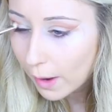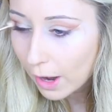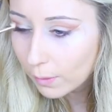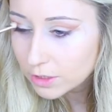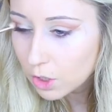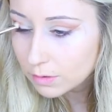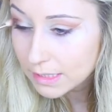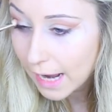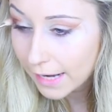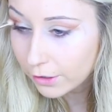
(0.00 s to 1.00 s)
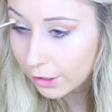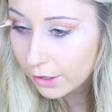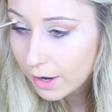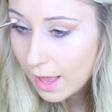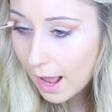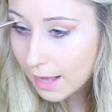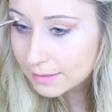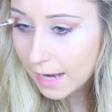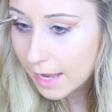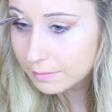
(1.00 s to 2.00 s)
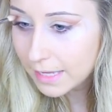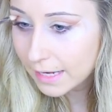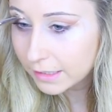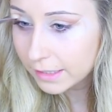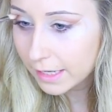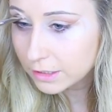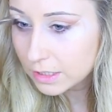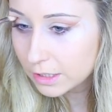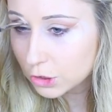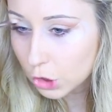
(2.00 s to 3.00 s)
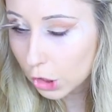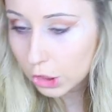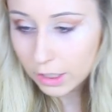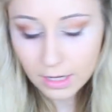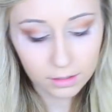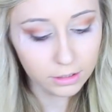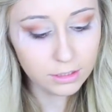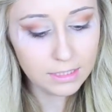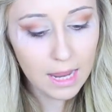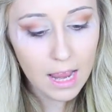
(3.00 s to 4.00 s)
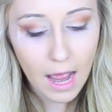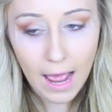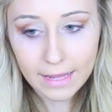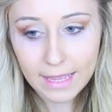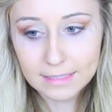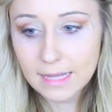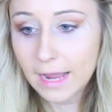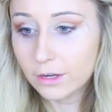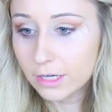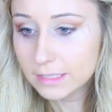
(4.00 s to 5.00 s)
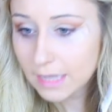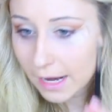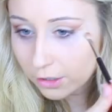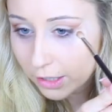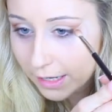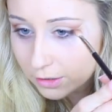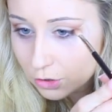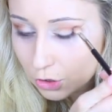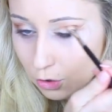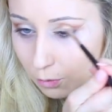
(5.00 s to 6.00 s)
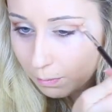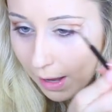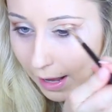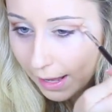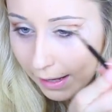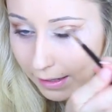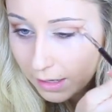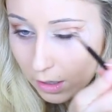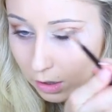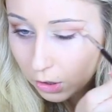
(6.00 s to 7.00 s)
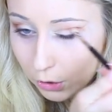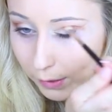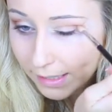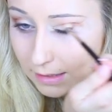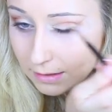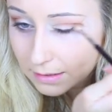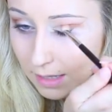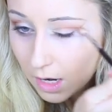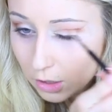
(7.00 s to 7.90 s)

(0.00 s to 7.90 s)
I always go tighter. As I'm getting into the darker colors, I get tighter and tighter into my crease.